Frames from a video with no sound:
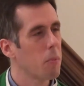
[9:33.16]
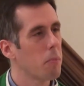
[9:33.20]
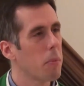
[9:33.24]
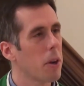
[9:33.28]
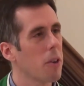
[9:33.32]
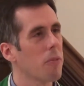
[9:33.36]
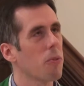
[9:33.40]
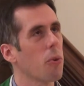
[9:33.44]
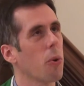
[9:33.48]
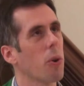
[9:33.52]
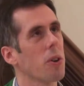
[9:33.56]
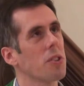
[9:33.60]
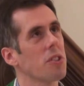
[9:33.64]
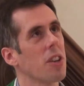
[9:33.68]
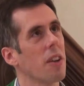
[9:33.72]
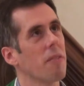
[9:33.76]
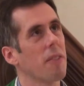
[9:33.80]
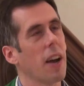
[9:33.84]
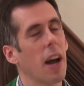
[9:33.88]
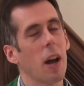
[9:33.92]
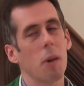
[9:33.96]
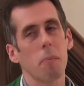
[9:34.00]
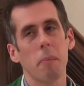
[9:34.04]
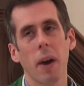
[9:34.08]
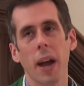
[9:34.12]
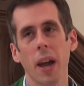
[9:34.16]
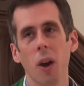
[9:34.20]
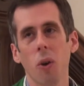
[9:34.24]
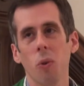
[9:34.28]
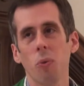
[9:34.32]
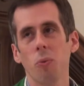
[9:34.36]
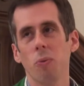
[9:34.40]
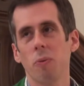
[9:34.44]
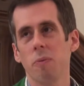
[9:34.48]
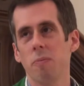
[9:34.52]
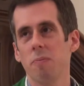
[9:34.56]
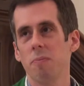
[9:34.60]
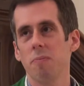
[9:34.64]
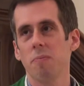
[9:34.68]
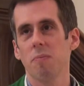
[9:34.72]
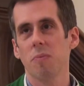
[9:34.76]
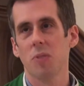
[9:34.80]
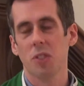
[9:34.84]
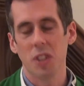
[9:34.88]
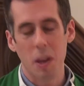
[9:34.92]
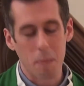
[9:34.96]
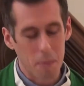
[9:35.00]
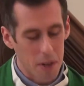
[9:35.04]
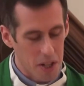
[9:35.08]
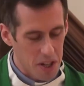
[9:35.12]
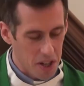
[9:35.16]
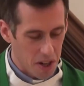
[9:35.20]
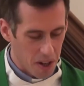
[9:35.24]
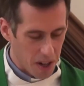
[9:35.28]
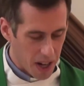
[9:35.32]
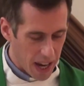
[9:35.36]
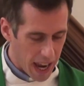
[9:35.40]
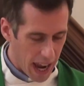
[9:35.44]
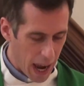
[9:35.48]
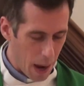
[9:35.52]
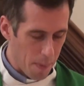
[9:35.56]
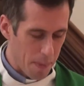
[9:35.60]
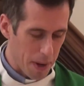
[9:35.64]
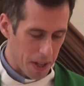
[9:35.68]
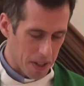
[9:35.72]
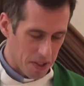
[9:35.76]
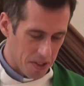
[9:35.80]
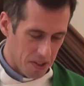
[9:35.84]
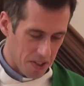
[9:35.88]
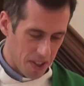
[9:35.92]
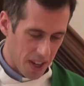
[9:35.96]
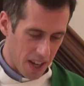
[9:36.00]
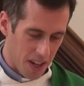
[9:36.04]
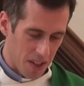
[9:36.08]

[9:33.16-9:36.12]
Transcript: But of course, I've got my own cemetery habits